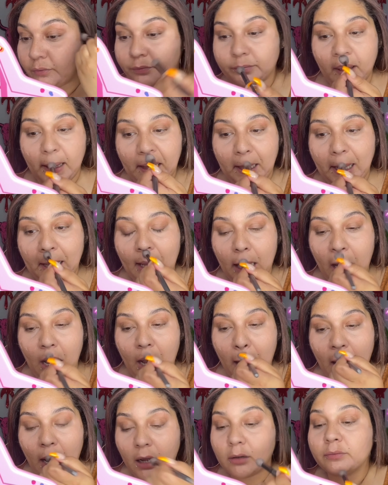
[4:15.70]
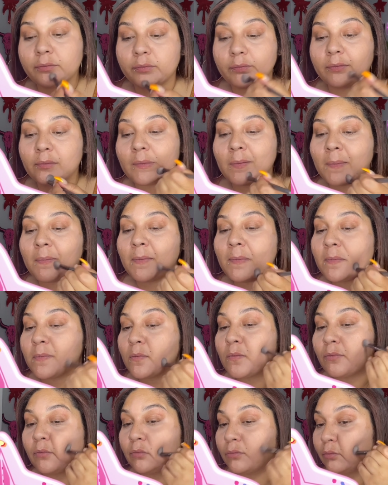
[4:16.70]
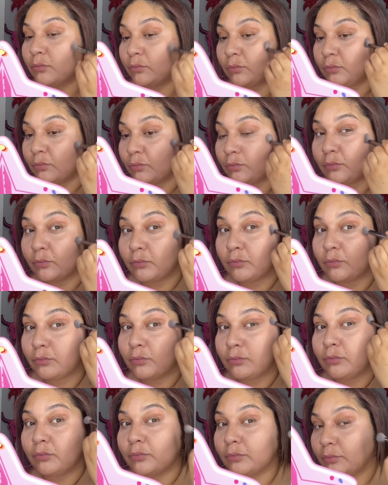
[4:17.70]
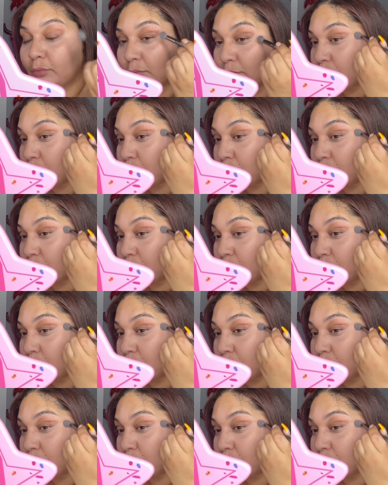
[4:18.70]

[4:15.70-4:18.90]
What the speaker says: Nothing is said.